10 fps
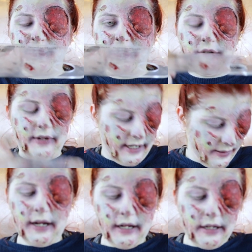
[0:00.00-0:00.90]
puree.
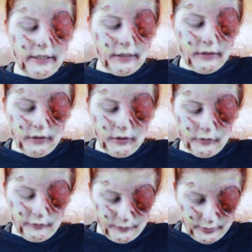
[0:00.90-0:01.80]
I
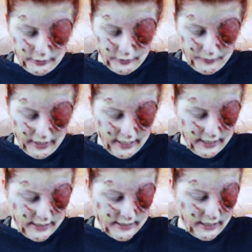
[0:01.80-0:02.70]
love blood
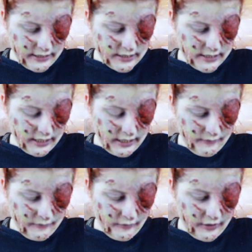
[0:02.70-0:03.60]
paste. I just think
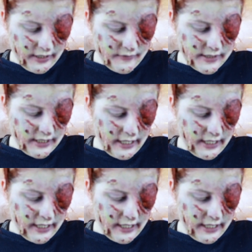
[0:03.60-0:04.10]
it gives an